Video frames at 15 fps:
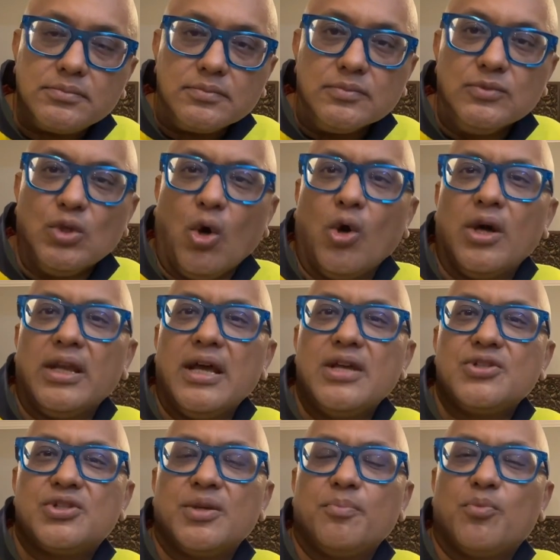the
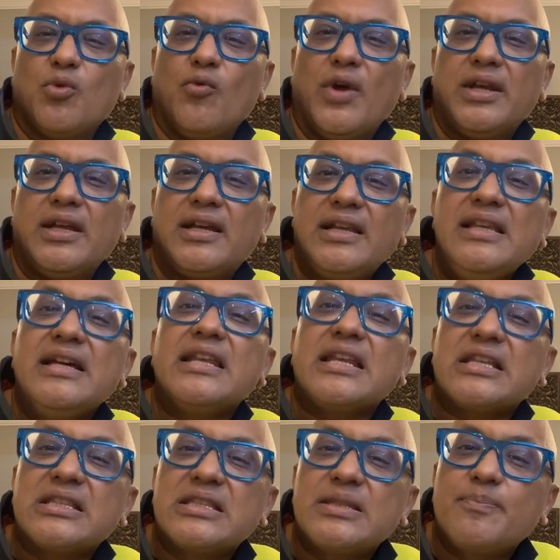organization. Provide a clear
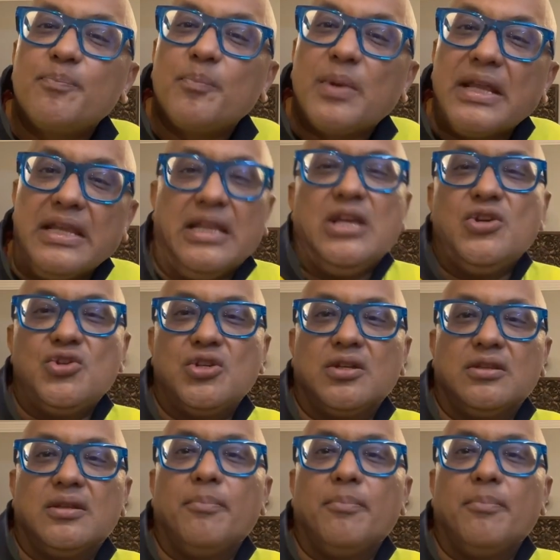explanation,